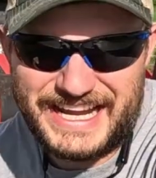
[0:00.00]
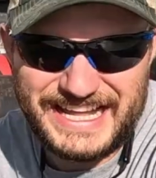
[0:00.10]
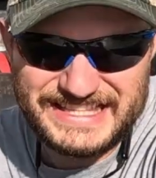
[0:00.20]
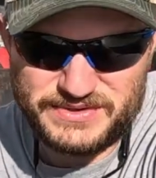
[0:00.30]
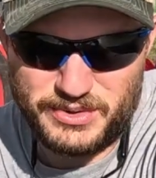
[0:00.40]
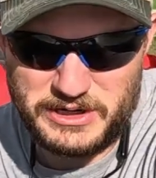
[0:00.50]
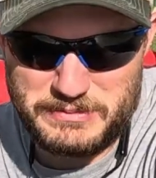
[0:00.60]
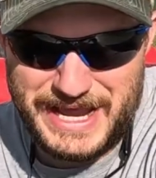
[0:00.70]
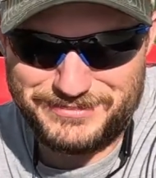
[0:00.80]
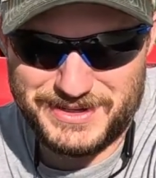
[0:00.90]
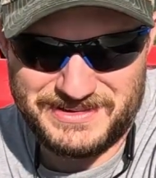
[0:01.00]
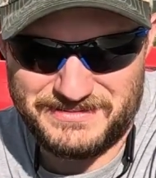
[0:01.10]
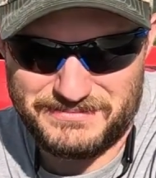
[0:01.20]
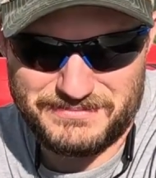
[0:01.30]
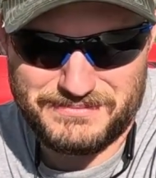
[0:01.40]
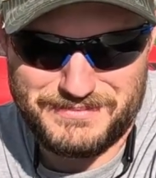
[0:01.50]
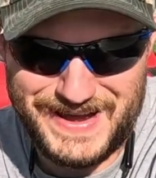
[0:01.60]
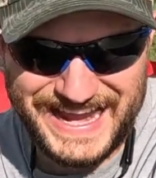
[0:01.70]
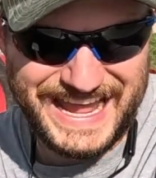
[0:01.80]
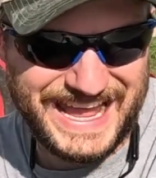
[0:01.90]
of got this roadmap in
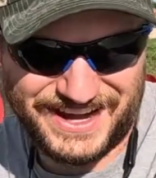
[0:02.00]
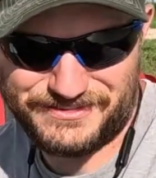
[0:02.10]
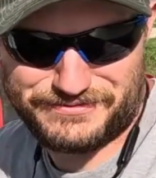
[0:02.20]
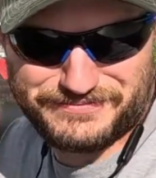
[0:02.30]
my head of